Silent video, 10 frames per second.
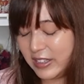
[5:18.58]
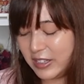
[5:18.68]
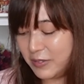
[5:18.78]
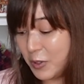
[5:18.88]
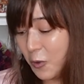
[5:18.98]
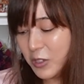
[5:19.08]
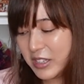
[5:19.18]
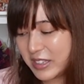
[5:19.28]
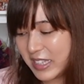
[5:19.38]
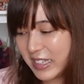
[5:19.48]
The only
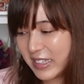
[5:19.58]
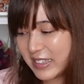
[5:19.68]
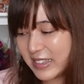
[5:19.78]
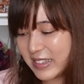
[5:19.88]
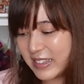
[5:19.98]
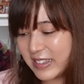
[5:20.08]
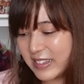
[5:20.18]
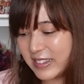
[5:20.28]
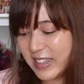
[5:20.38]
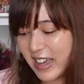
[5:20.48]
thing
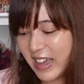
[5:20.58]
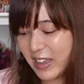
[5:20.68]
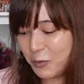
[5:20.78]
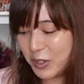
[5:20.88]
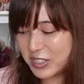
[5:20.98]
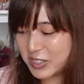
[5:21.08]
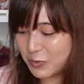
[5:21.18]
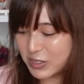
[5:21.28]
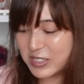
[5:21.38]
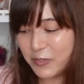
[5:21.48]
that I wish
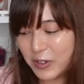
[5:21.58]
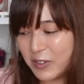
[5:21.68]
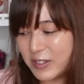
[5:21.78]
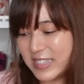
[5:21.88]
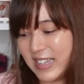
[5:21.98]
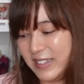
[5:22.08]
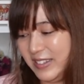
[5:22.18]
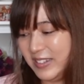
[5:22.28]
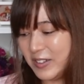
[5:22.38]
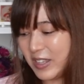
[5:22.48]
was different was that,
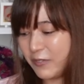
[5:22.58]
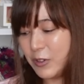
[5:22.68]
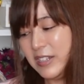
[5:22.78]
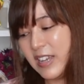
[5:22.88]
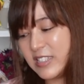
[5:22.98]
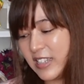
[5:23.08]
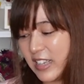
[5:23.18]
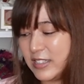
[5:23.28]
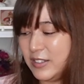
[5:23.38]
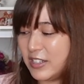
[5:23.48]
you know, like for Inuyasha, I
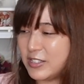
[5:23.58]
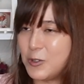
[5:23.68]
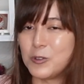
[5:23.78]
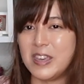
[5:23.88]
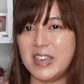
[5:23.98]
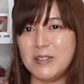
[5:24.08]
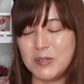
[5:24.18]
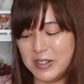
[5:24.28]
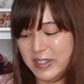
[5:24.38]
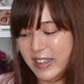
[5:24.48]
guess Inuyasha's okay,
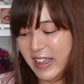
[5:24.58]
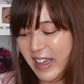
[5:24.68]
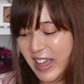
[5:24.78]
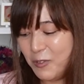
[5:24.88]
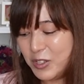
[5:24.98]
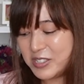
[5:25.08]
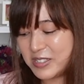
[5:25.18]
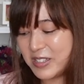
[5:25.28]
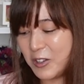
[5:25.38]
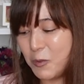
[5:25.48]
but I
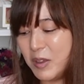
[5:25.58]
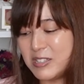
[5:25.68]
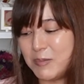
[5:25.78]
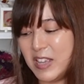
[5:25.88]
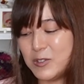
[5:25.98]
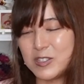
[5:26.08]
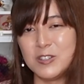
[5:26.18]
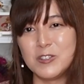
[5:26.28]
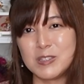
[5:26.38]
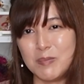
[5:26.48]
wish Kagome's base was a
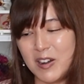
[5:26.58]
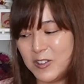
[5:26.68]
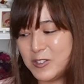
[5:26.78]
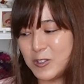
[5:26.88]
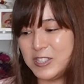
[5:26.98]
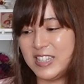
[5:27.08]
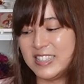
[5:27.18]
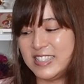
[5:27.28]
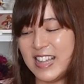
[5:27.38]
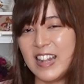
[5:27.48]
little smaller so she
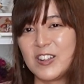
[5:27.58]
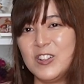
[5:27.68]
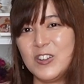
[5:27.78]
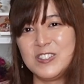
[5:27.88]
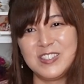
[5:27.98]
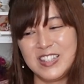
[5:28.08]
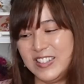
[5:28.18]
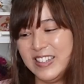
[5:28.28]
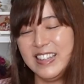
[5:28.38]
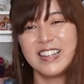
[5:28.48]
can stand closer
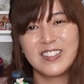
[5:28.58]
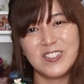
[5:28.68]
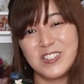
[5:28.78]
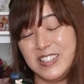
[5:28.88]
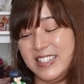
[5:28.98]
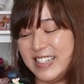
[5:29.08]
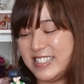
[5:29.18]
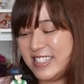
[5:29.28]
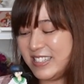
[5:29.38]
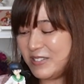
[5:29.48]
to
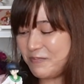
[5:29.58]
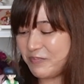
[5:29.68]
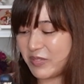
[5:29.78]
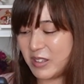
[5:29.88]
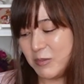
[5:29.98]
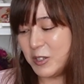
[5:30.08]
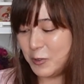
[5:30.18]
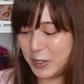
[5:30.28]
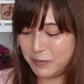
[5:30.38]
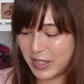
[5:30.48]
Inuyasha. But oh
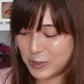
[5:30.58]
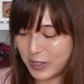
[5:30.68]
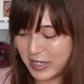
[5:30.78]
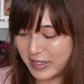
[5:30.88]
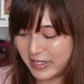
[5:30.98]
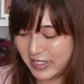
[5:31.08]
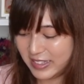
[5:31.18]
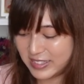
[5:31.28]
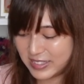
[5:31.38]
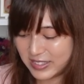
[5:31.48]
well, that's okay.
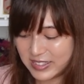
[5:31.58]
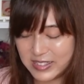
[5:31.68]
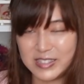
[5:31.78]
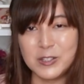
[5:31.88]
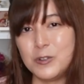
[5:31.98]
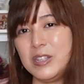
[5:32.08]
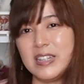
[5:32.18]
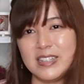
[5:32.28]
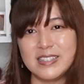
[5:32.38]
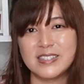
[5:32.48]
It's still really
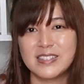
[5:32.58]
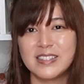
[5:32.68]
nice.